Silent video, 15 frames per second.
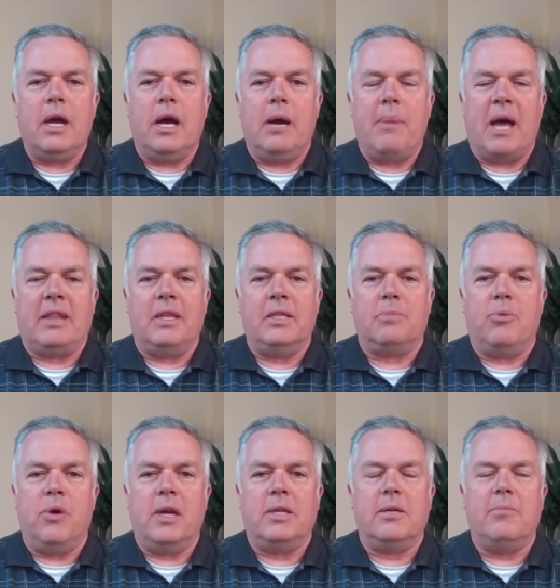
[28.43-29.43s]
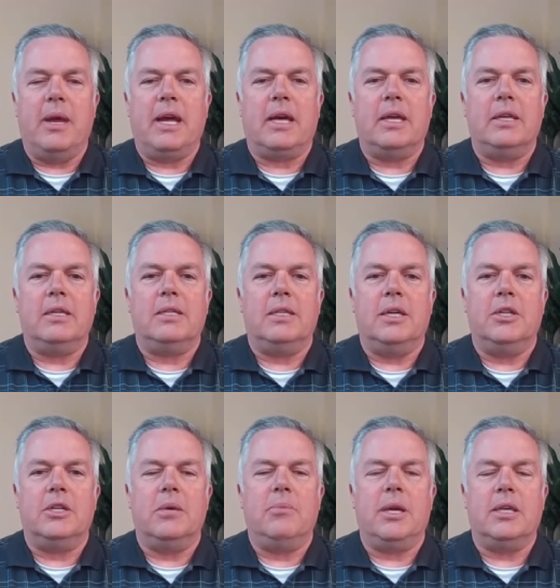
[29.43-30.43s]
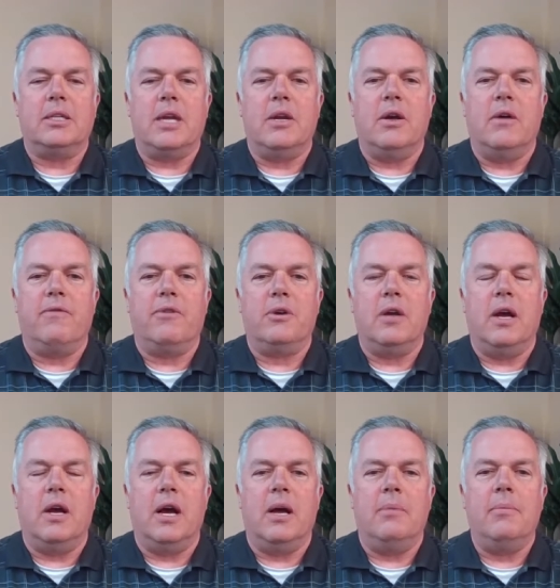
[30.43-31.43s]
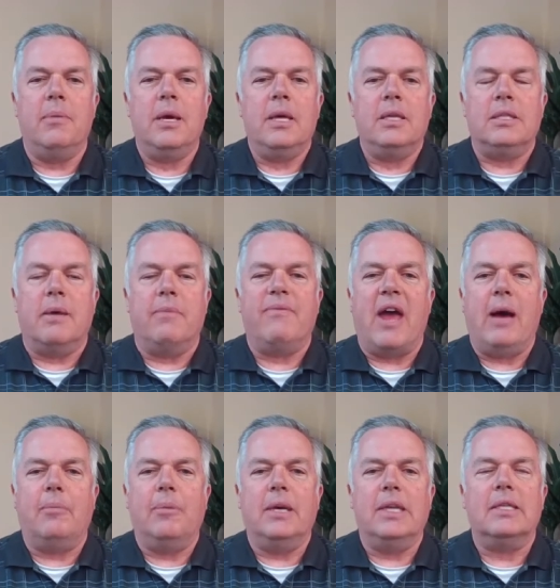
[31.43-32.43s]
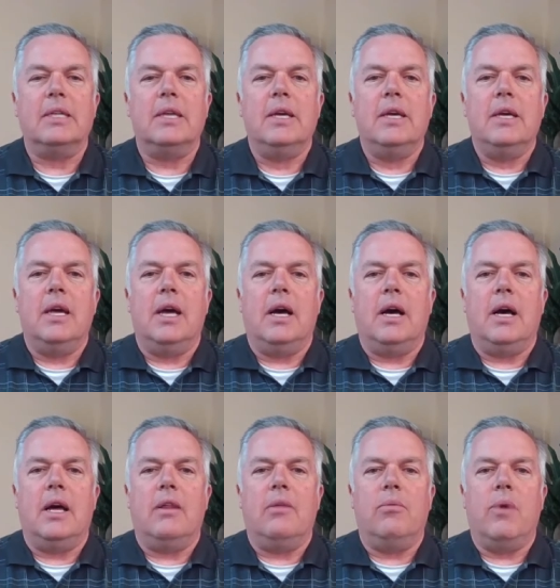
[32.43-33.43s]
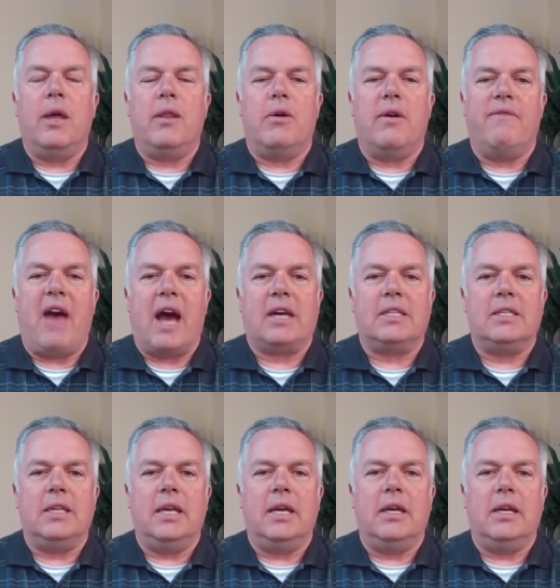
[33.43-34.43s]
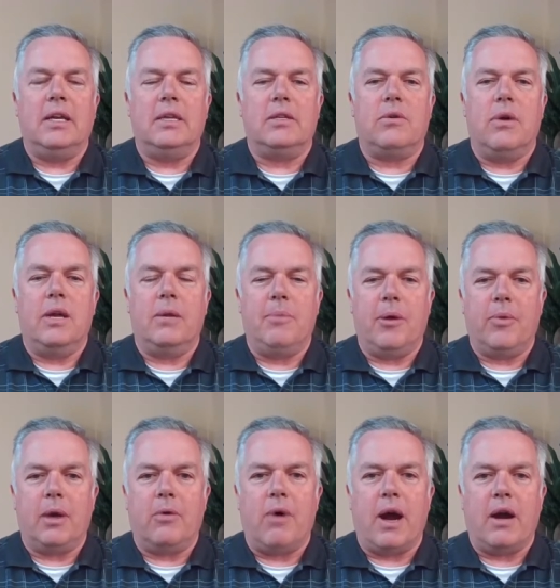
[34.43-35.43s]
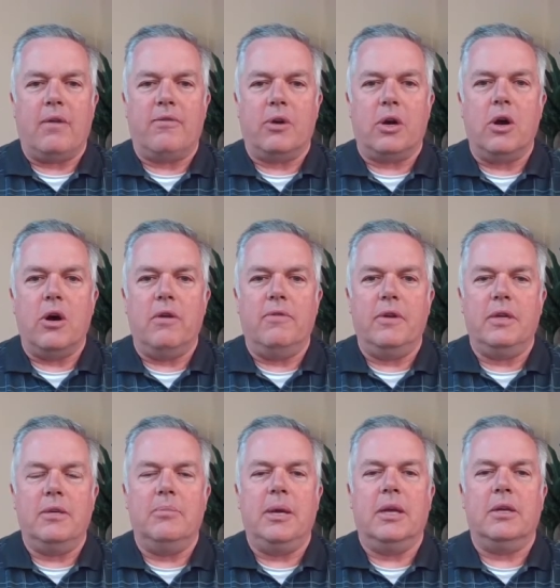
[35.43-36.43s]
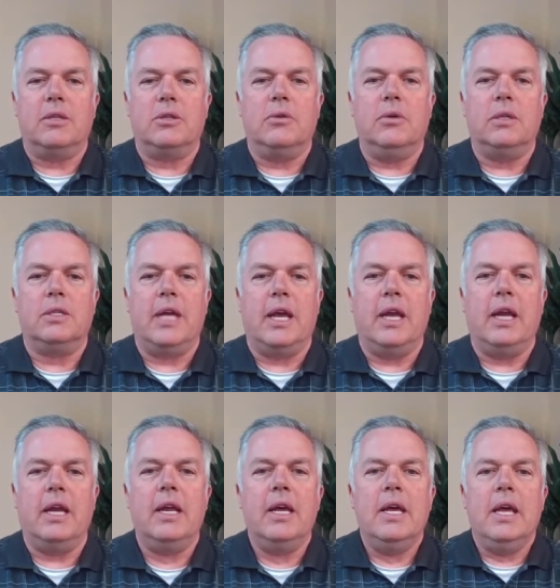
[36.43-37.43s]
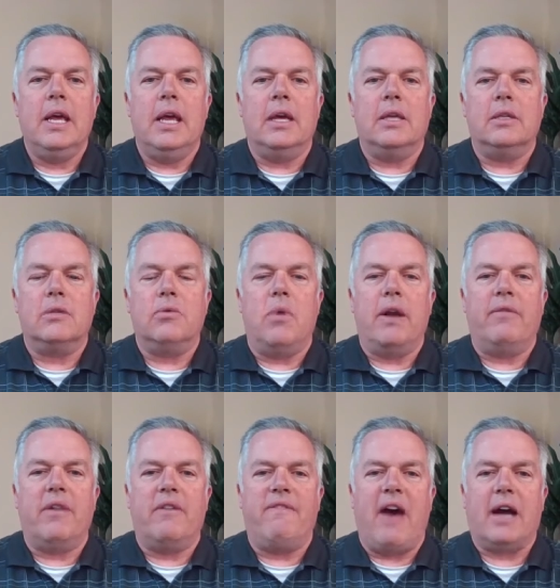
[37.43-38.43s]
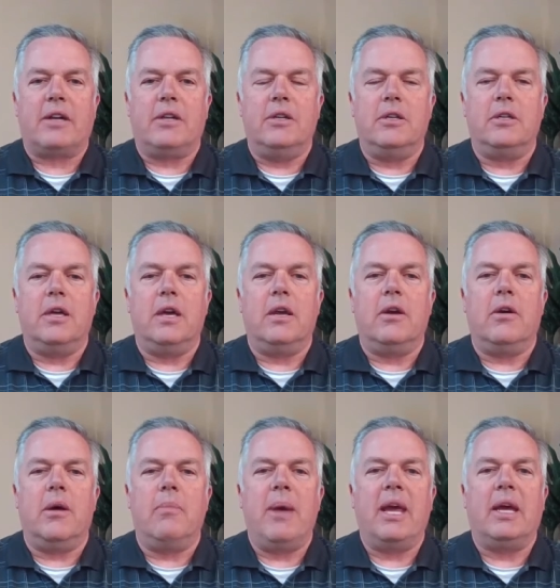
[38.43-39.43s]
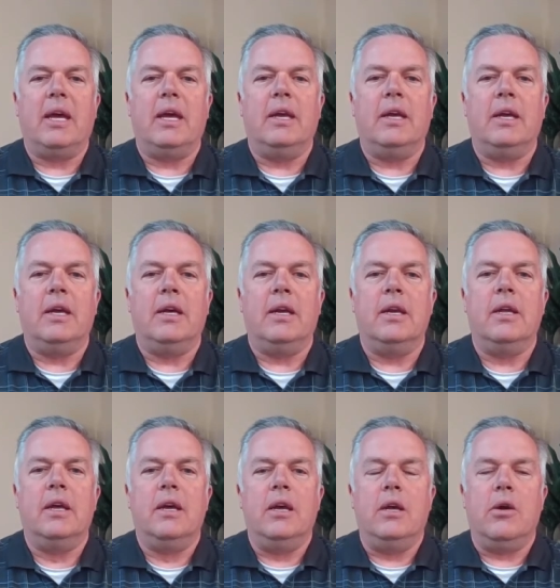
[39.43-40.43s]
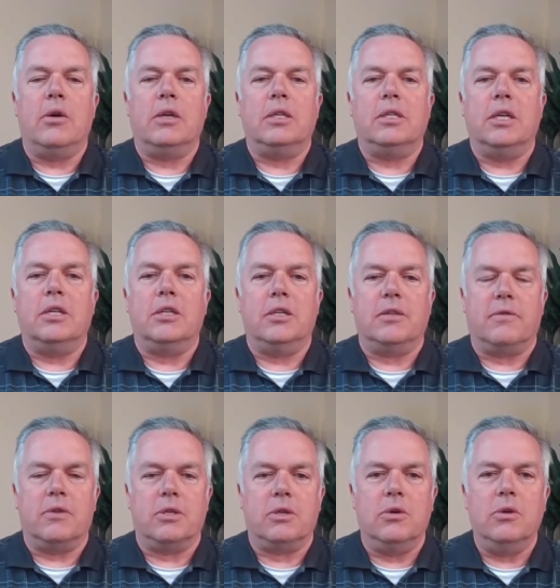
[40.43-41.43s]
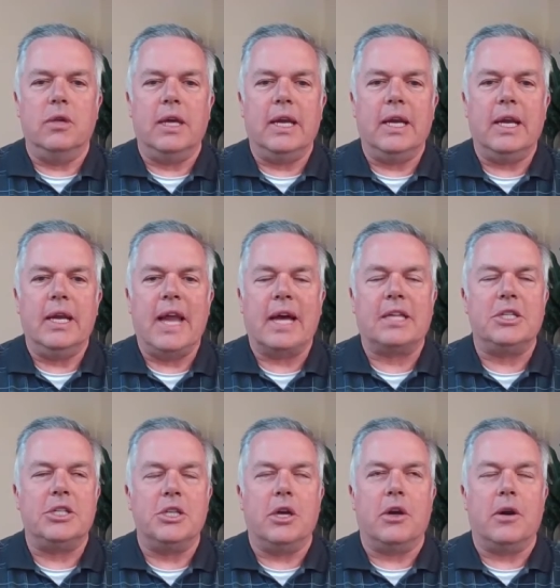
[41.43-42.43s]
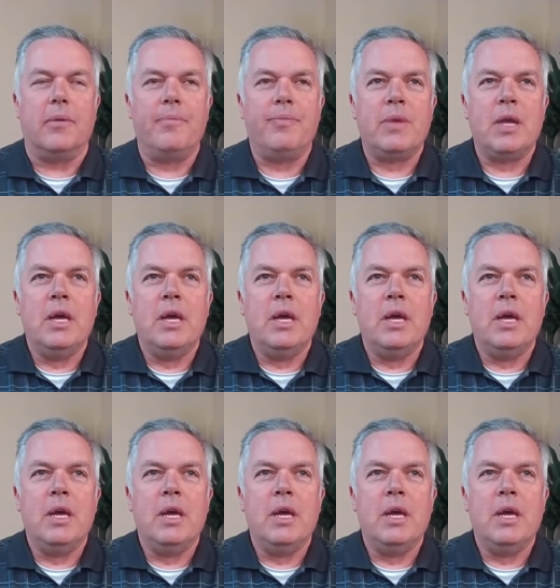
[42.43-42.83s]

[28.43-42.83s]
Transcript: um, at this point to make a decision because I know for um, some families, uh, whether a vaccine is going to be required for COVID to be in a school setting is one of the factors that you're making in your decisions for schooling next year.